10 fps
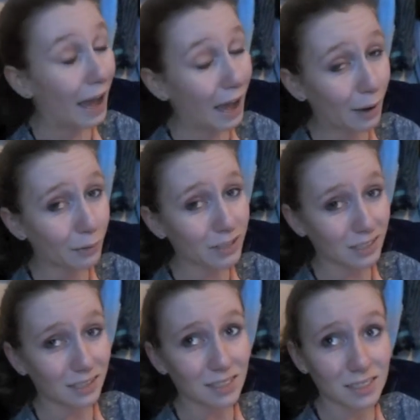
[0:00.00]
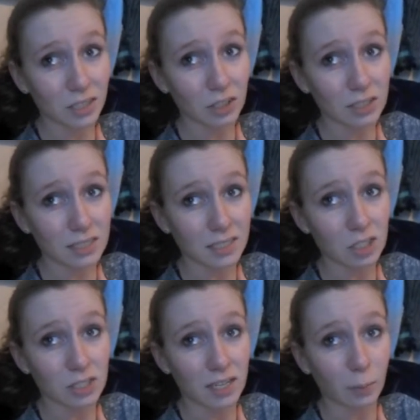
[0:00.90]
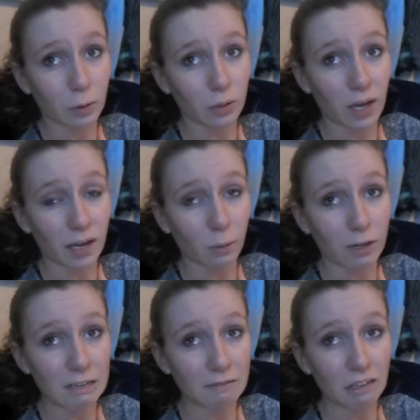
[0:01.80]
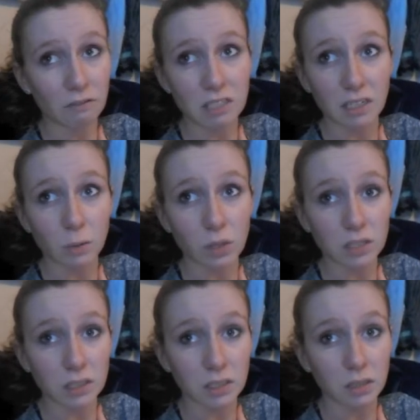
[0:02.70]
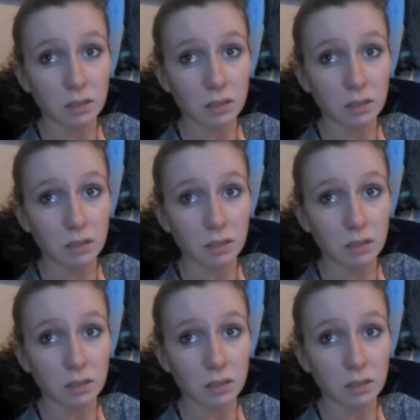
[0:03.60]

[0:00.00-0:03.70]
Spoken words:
I was going to seriously just upload it anyway, even if he said it wasn't.